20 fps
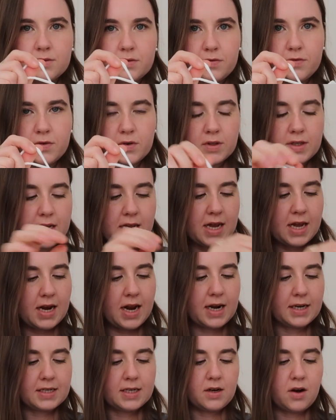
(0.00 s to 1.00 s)
fully
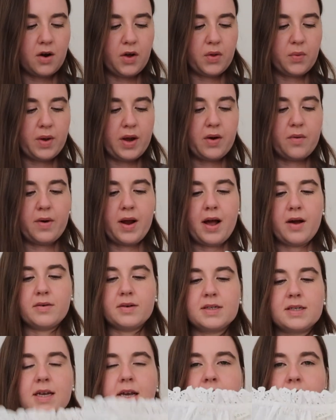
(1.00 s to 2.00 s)
connected all the way
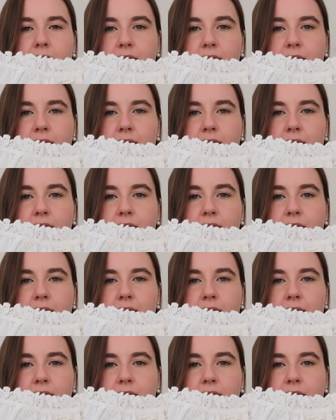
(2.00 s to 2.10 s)
around.